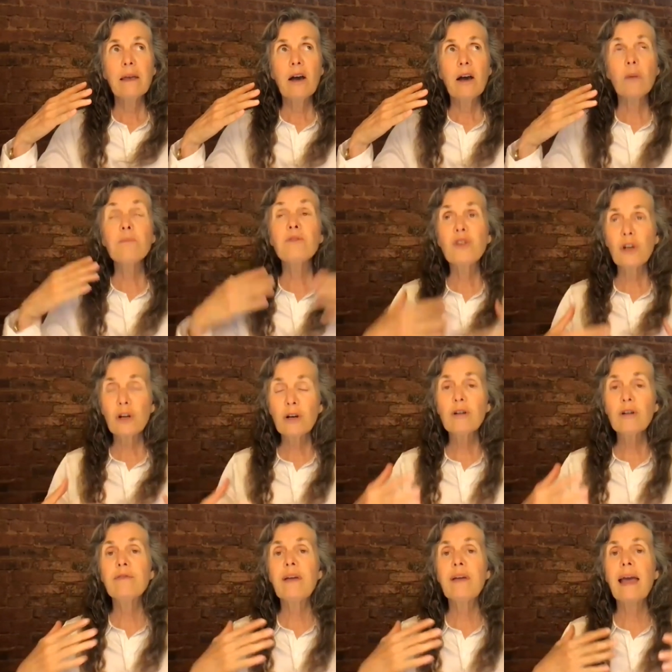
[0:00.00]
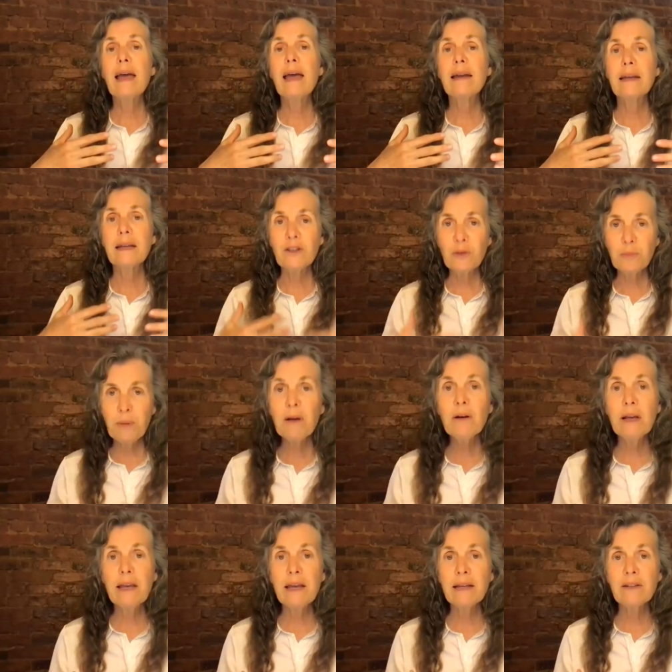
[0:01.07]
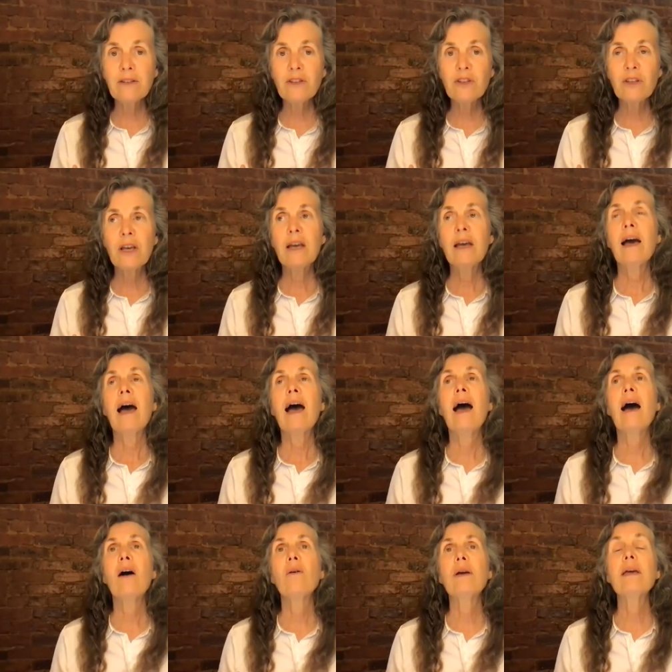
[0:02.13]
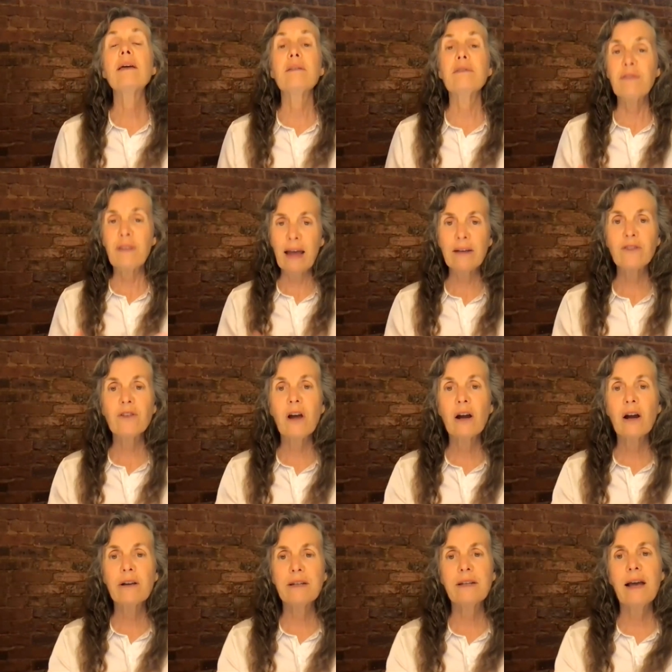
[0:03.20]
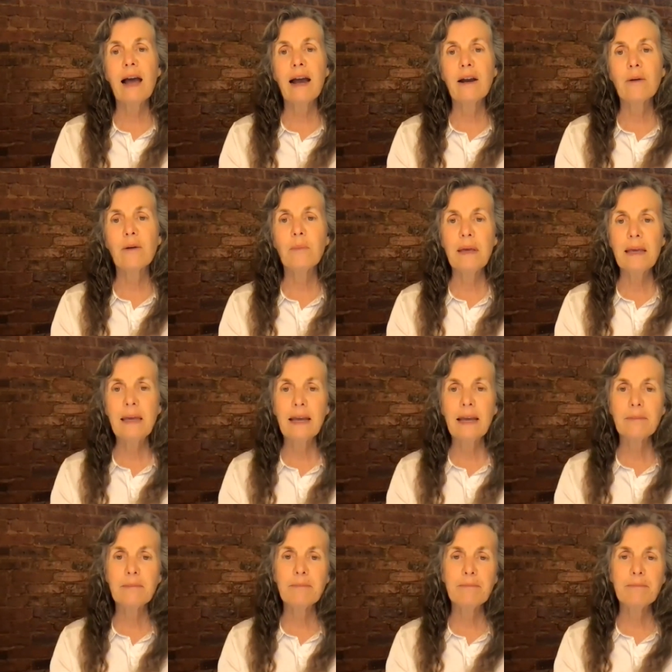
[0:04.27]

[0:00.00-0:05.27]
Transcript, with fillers: observe and experience how it affects our entire being